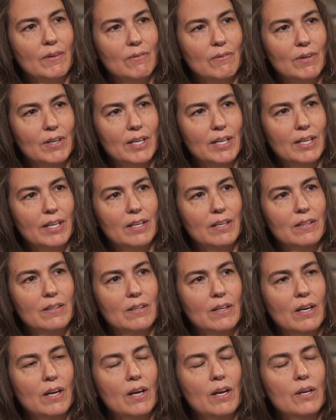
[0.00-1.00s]
Right.
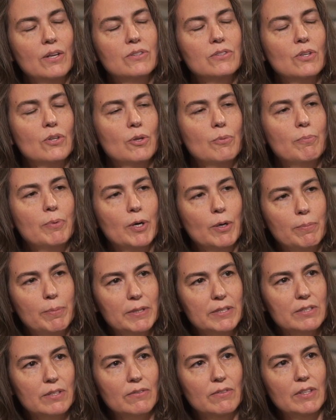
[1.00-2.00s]
So the
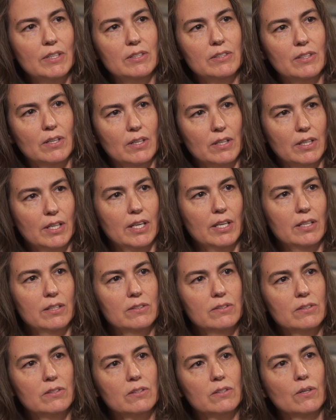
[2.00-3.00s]
purpose of these young
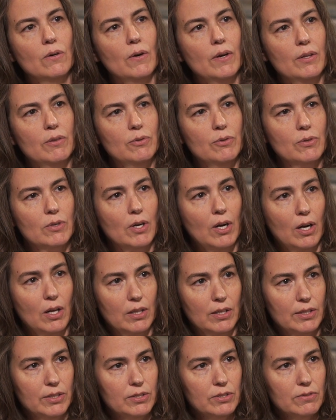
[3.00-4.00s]
ladies going through
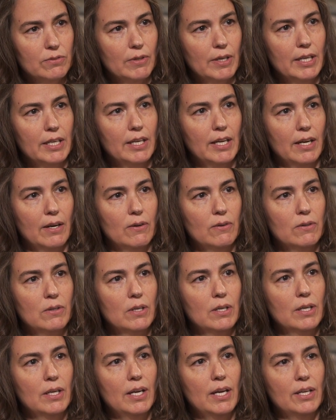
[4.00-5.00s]
college right now
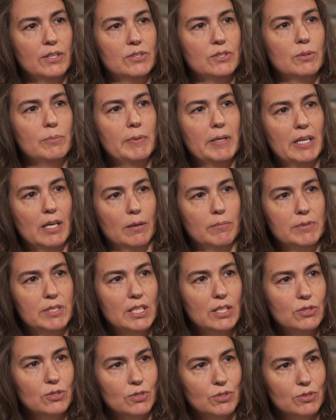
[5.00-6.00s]
is to become
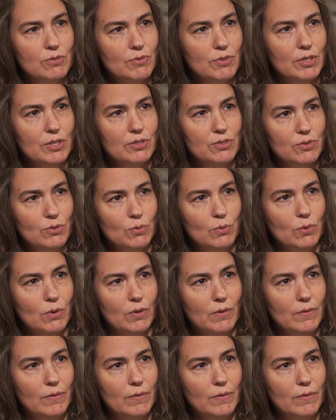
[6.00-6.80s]
teachers for the school.